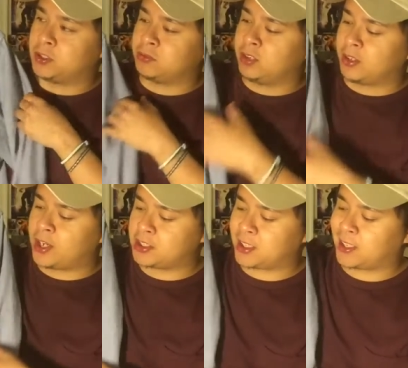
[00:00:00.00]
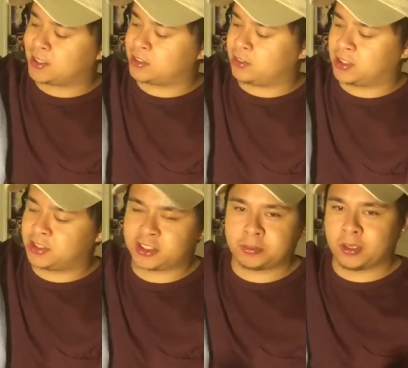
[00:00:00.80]
it's real nice. I got this for like
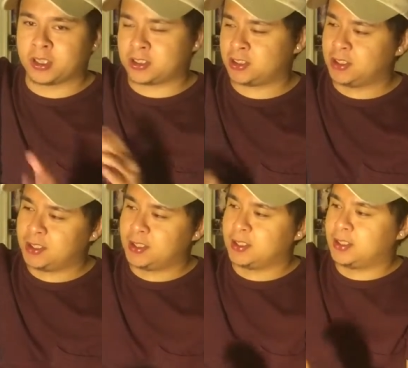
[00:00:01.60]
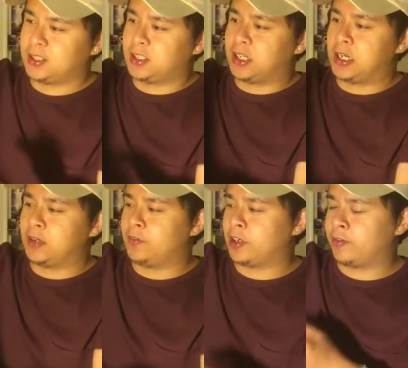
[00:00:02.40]
six bucks.
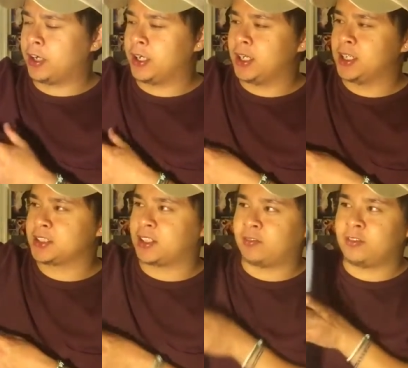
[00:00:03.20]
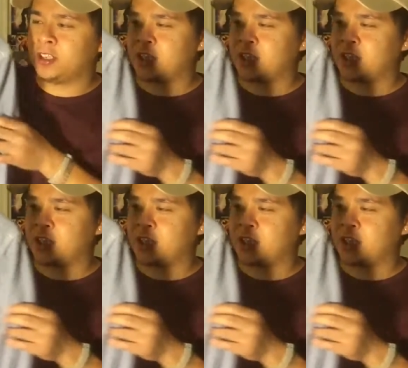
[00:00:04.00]
Uh, very, very nice. I really